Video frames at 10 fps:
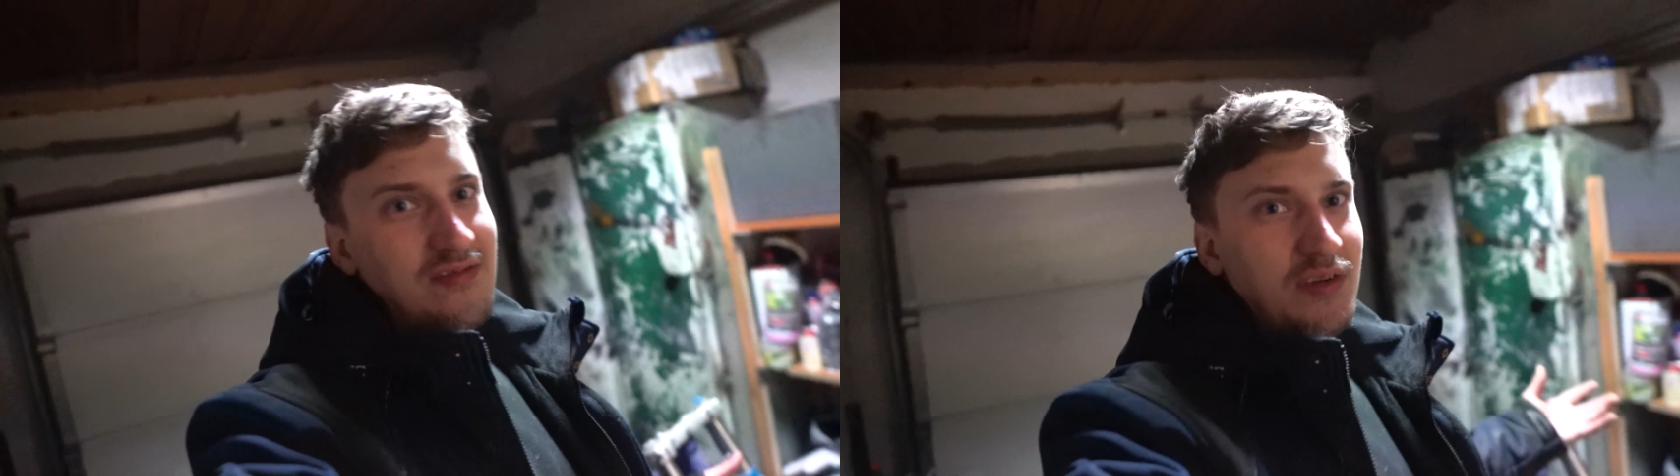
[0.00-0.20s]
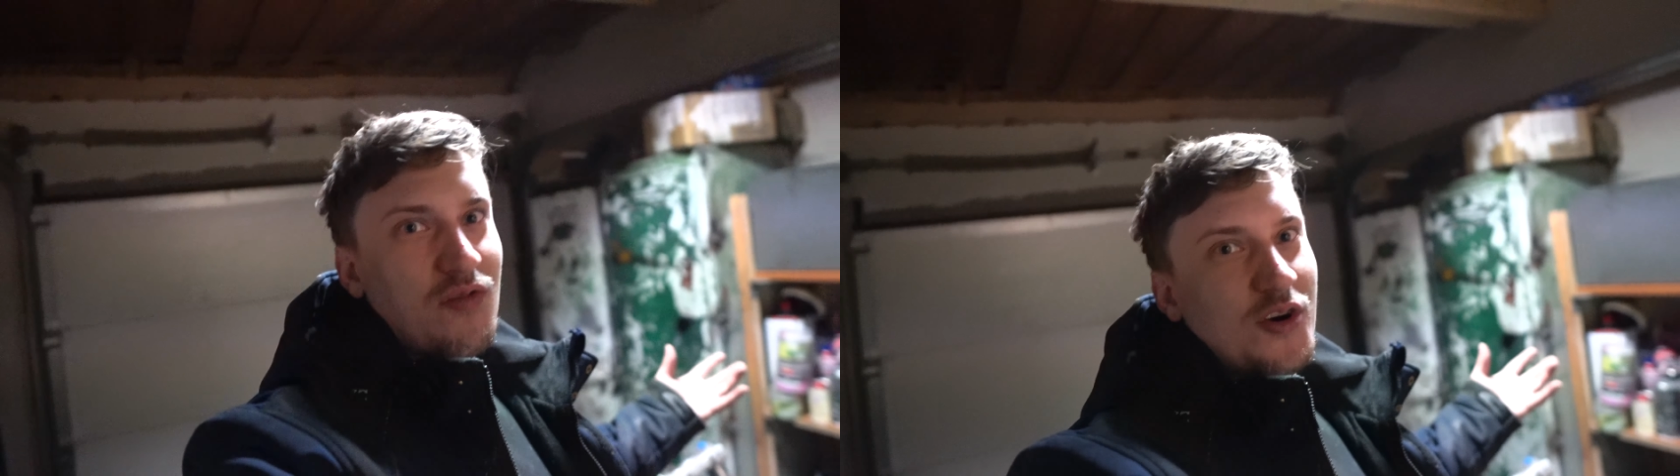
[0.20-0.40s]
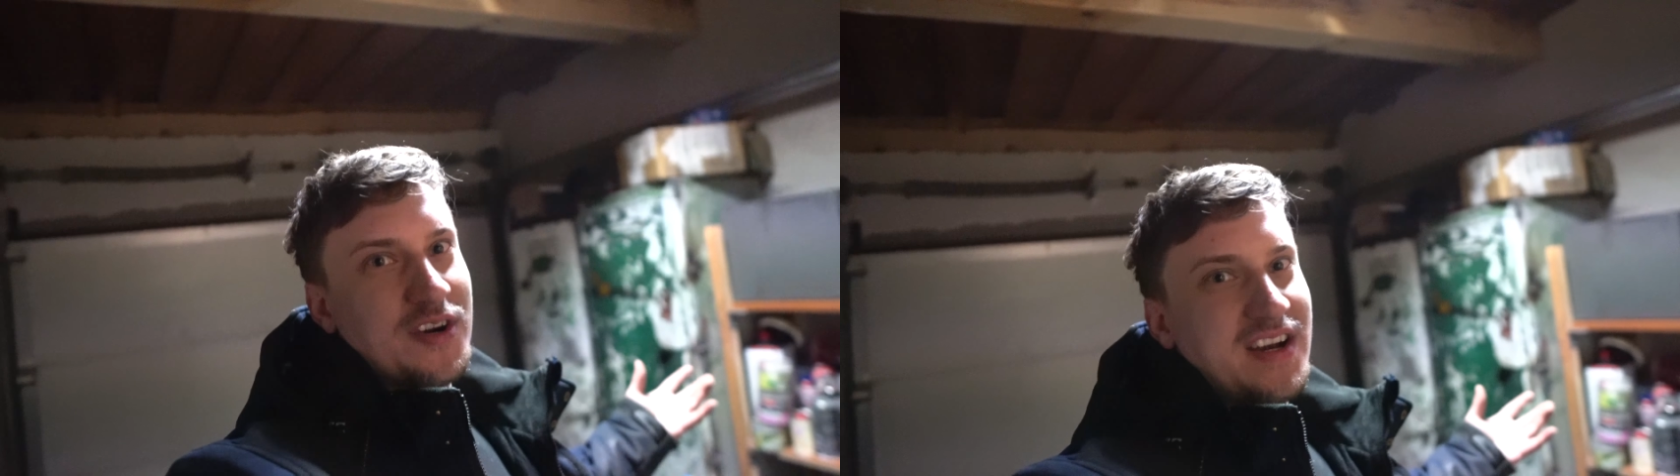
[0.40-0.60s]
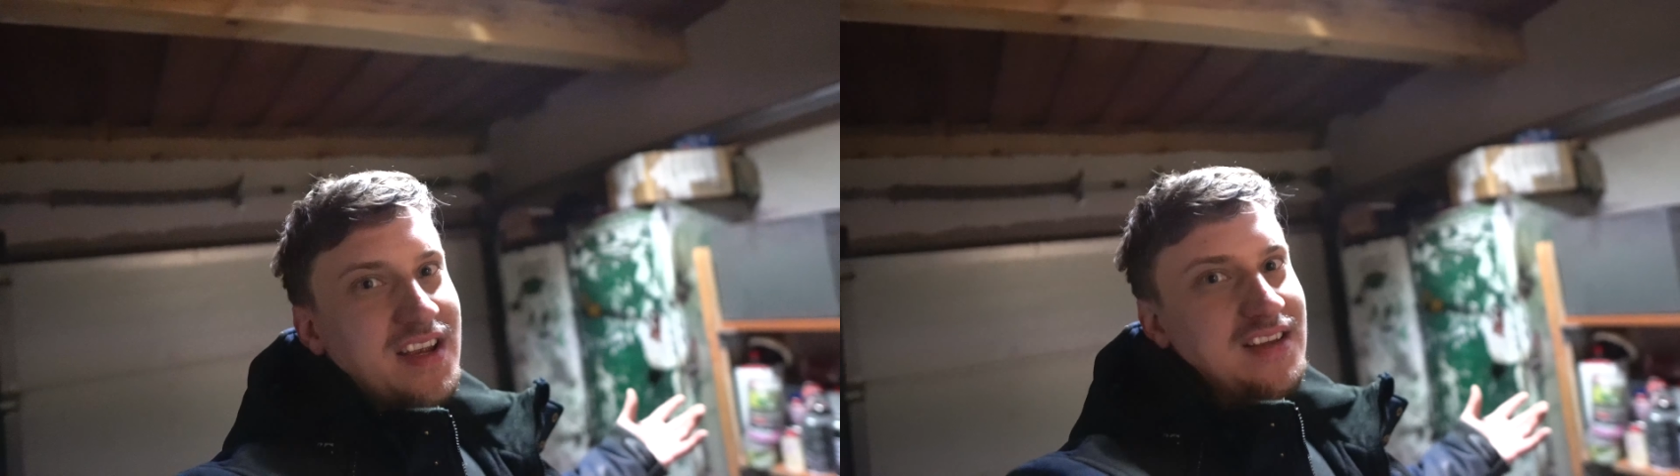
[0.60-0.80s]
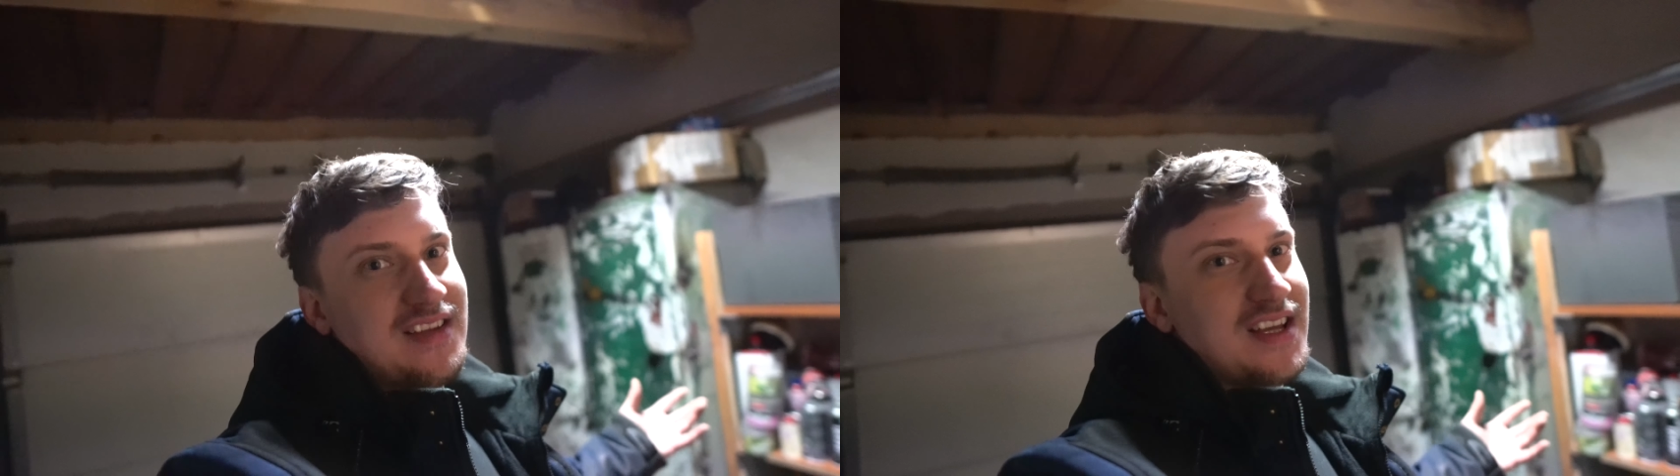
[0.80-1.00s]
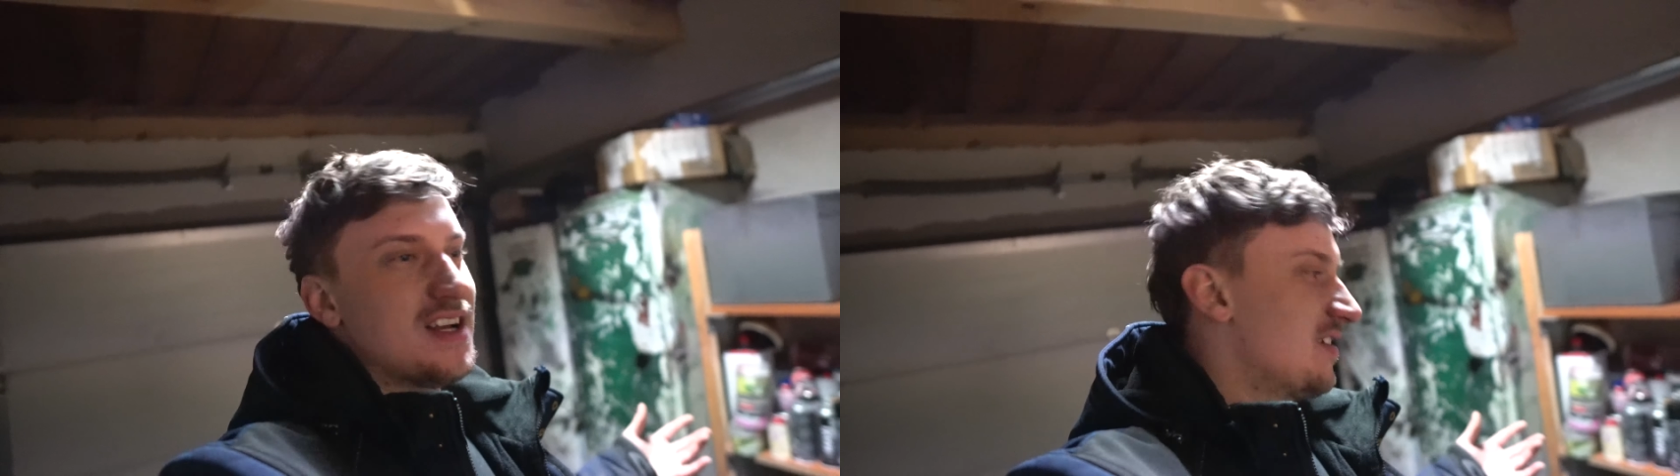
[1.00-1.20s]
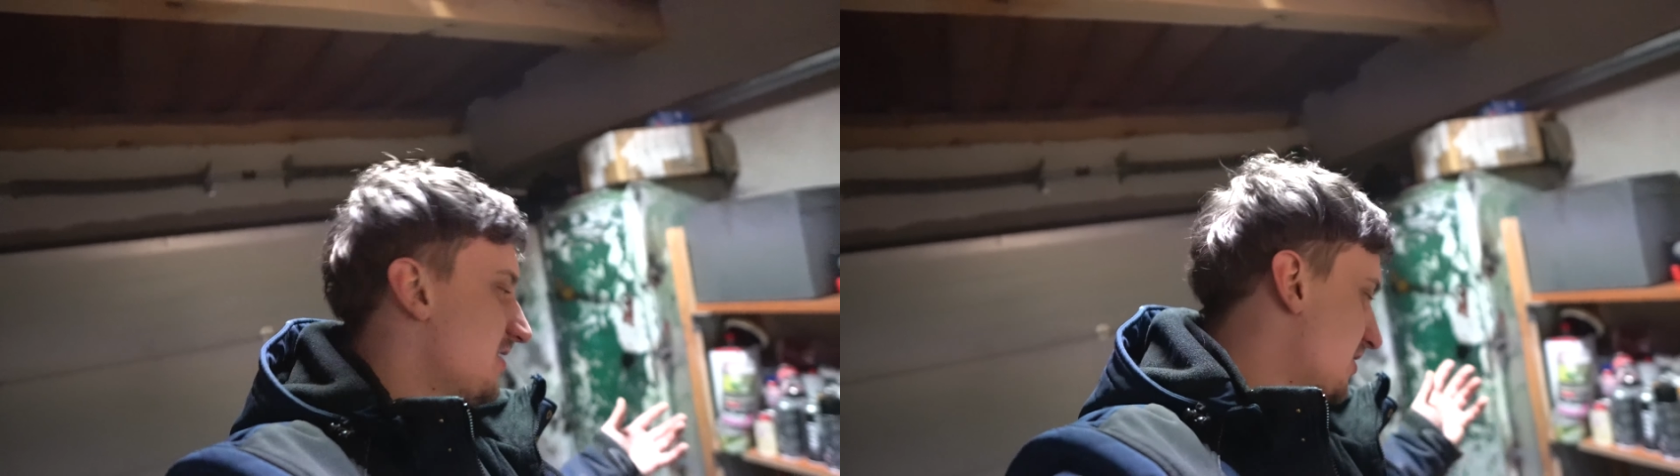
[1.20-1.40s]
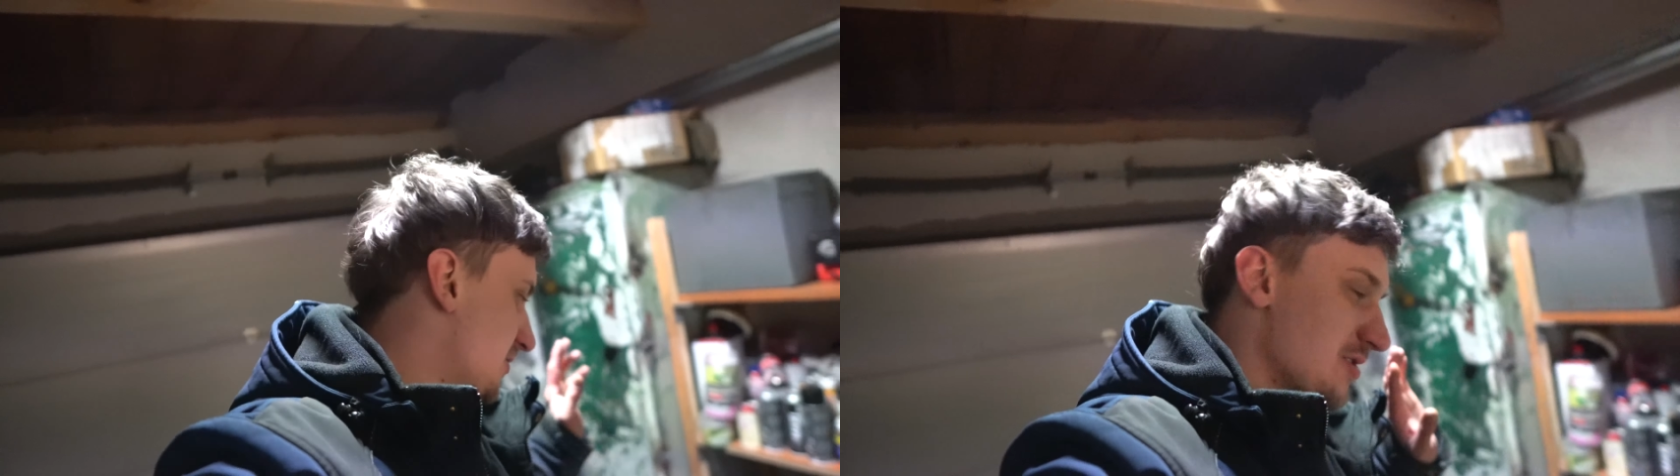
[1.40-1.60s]
they work great. Yeah,
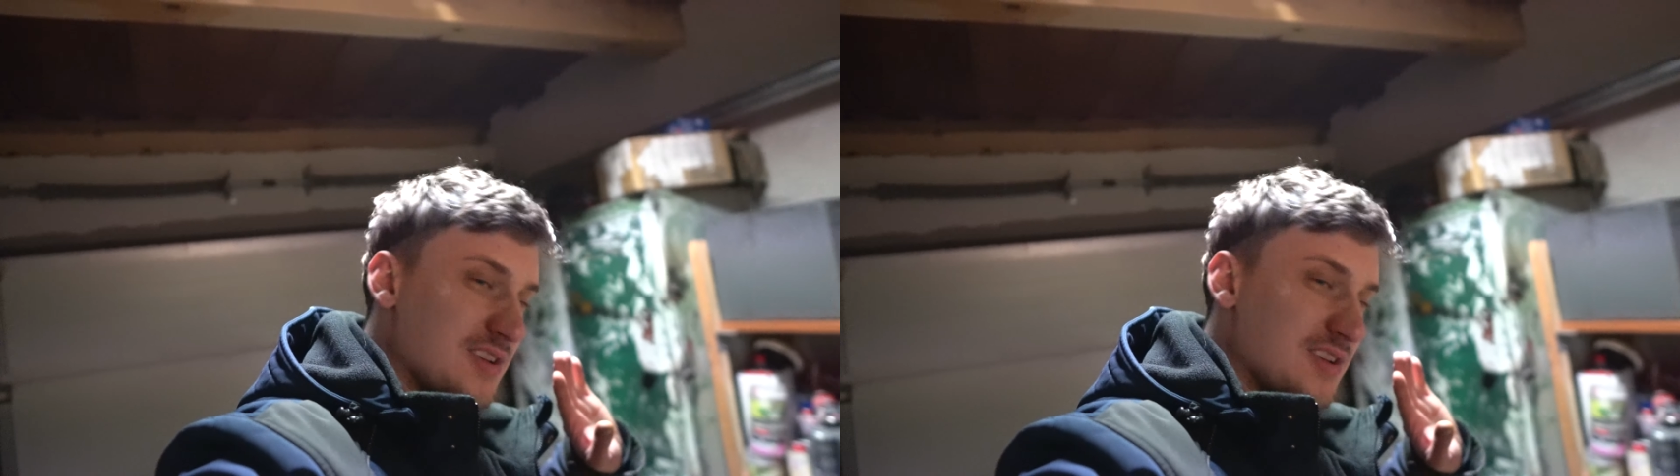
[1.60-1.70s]
so